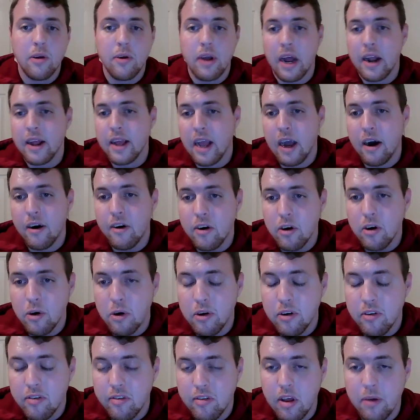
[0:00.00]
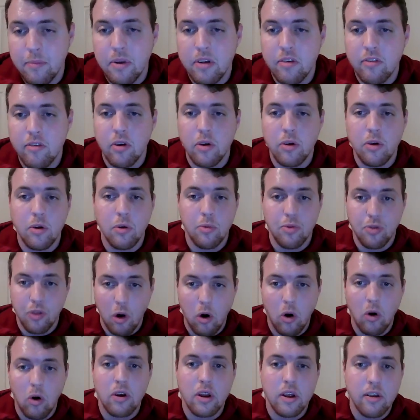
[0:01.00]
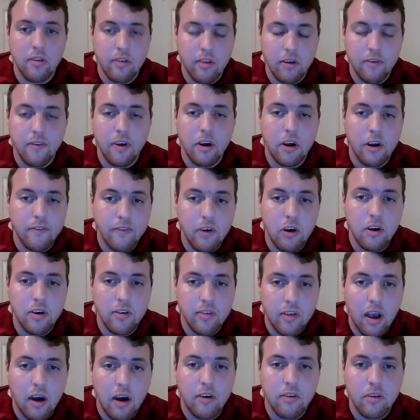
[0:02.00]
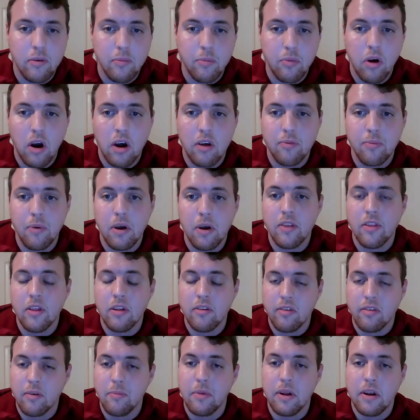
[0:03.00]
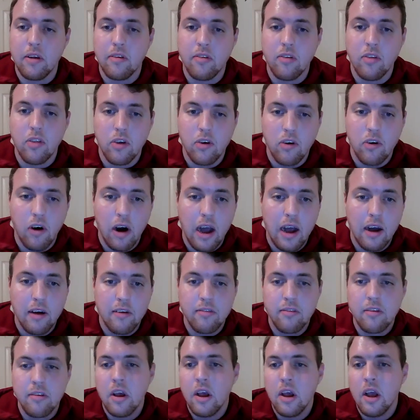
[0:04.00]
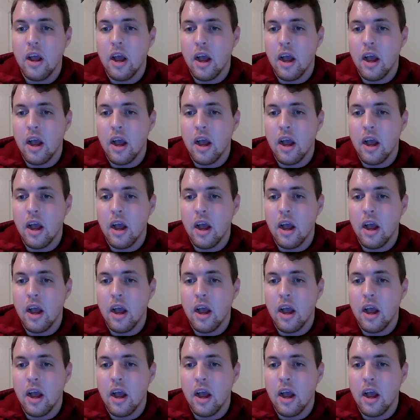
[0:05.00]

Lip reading: You got a guy like Lucas Simmons who you thought is a very, very talented prospect that's committed to the class.